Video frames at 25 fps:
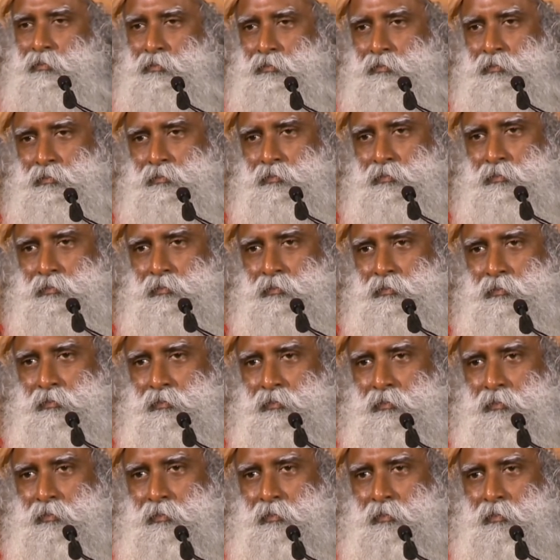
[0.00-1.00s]

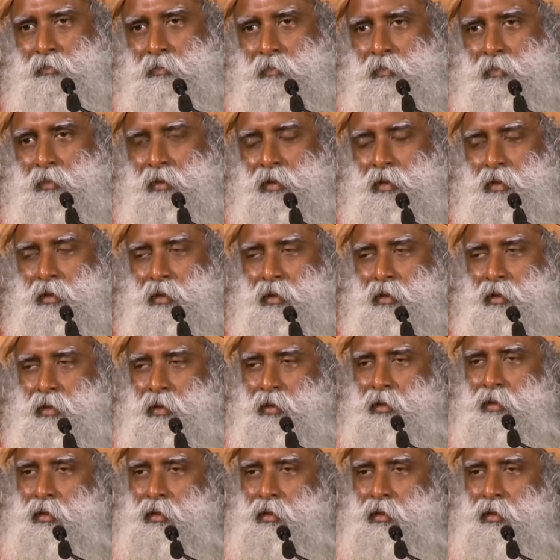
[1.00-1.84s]
[no speech]